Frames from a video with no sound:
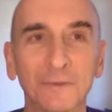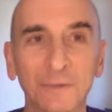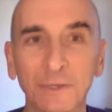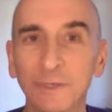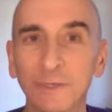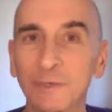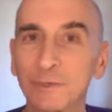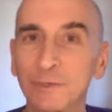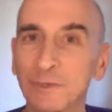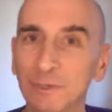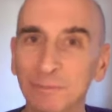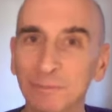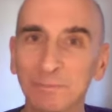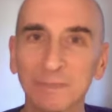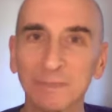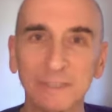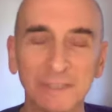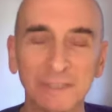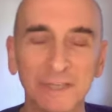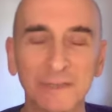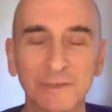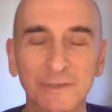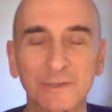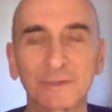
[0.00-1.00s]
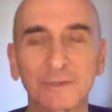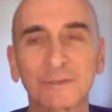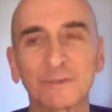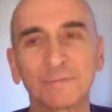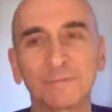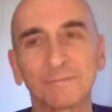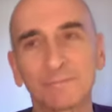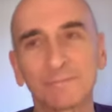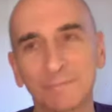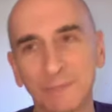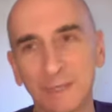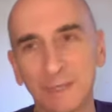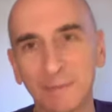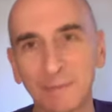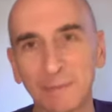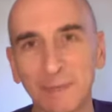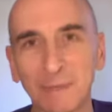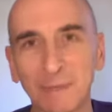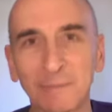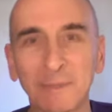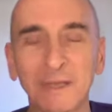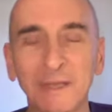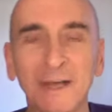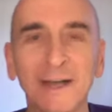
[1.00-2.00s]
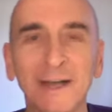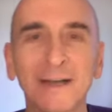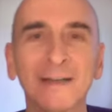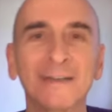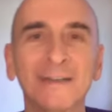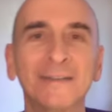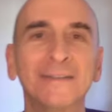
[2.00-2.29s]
leadership potential, blah, blah, blah.